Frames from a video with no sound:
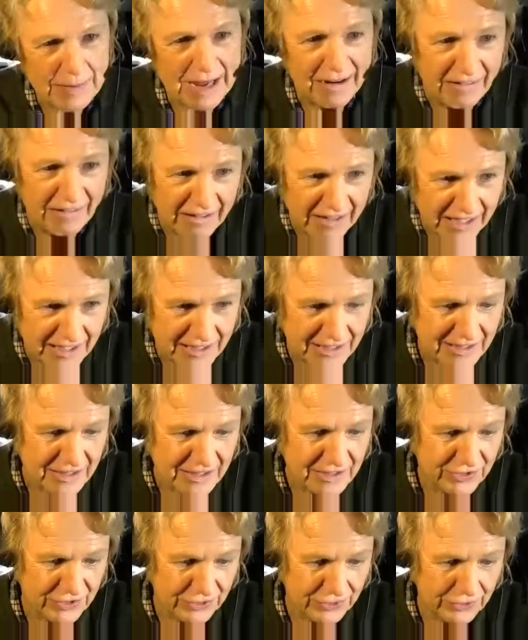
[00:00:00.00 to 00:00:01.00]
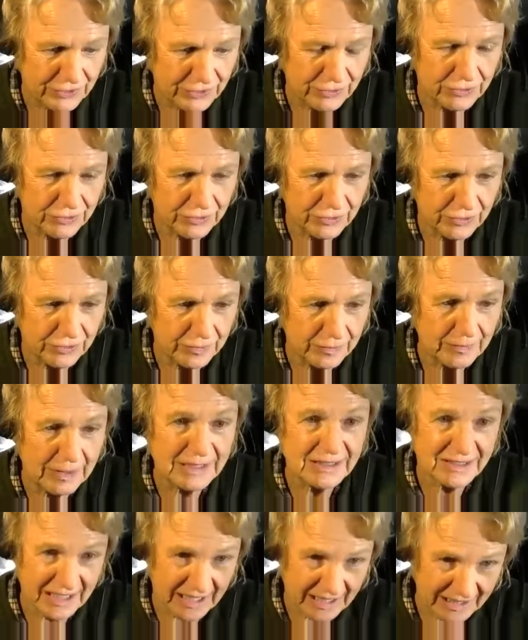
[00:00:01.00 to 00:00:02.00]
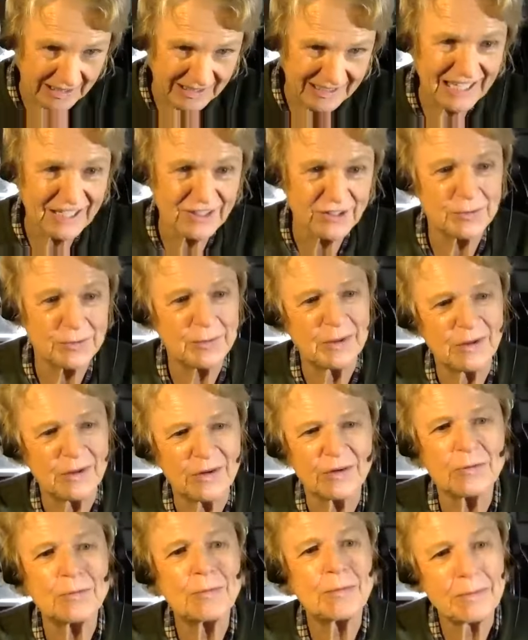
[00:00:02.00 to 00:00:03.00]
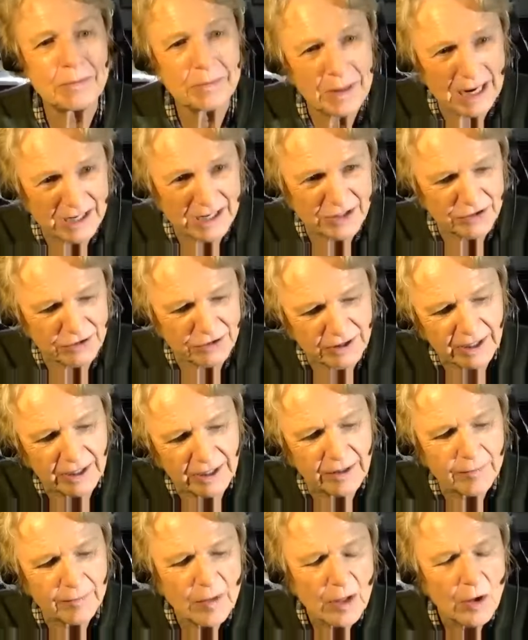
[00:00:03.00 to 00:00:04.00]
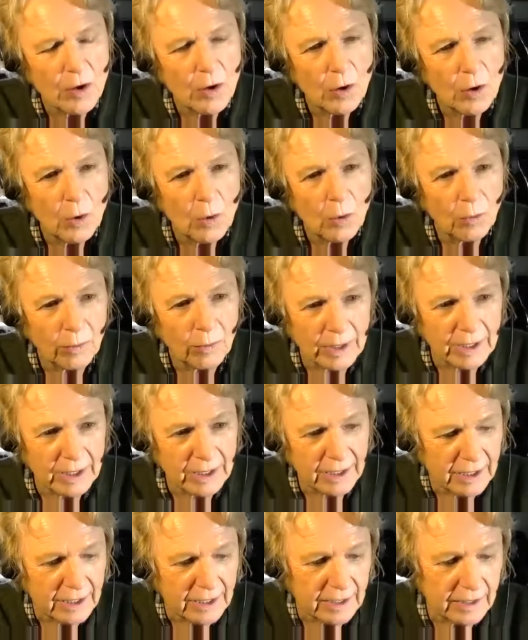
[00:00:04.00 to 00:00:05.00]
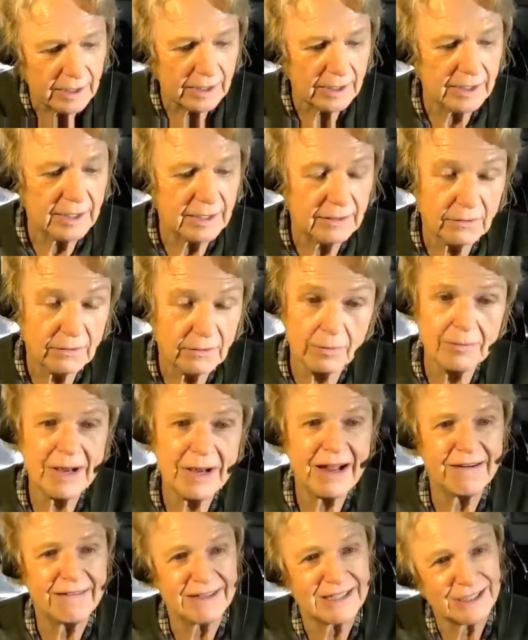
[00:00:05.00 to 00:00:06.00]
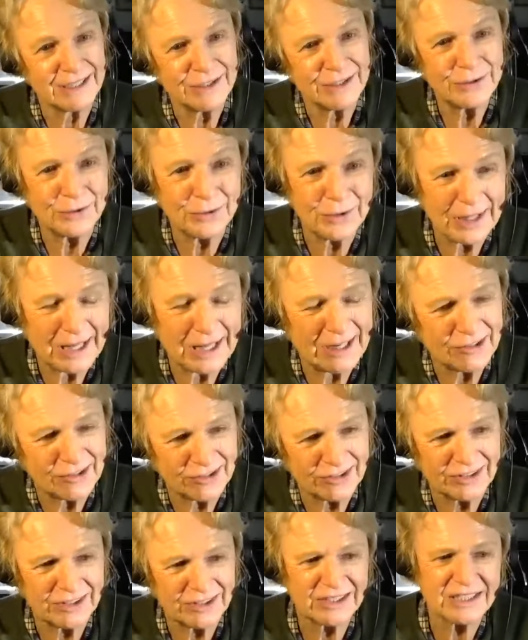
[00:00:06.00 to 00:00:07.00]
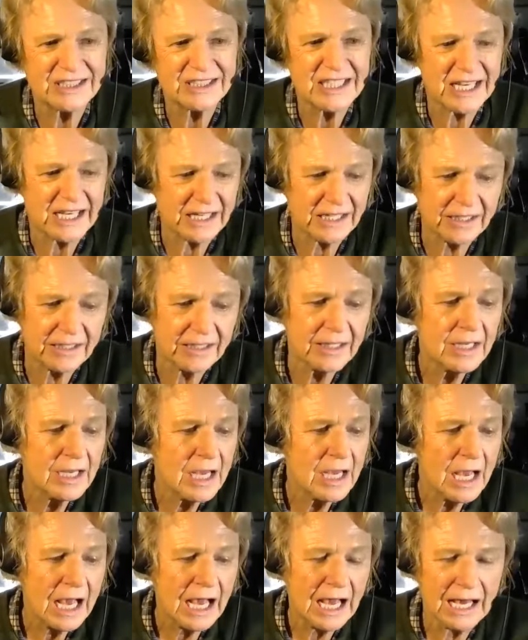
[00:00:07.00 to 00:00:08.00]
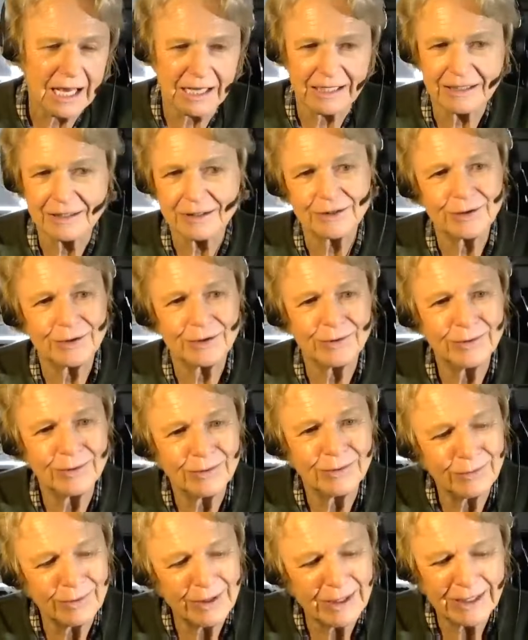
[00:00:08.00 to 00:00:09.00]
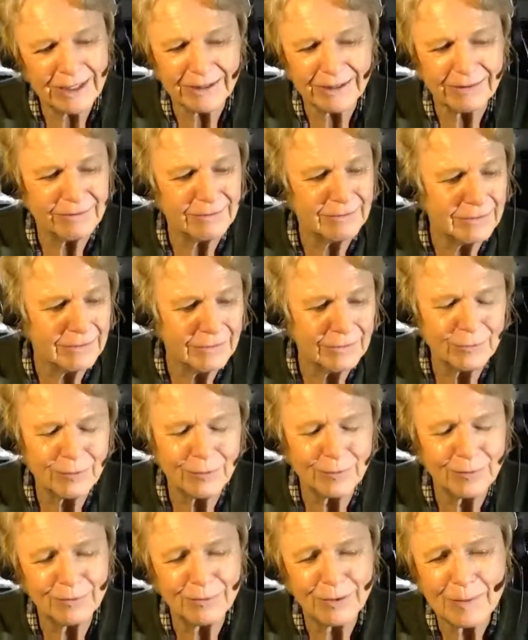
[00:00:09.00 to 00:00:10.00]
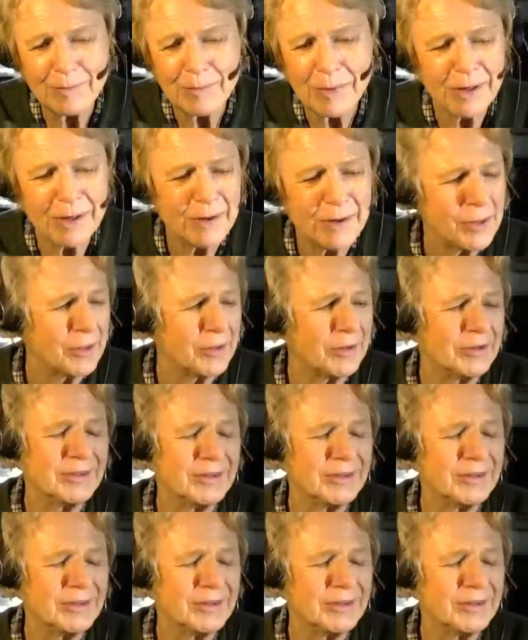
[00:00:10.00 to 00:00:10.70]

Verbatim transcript: married to my second husband, Patrick. We got married in 2010 and we were both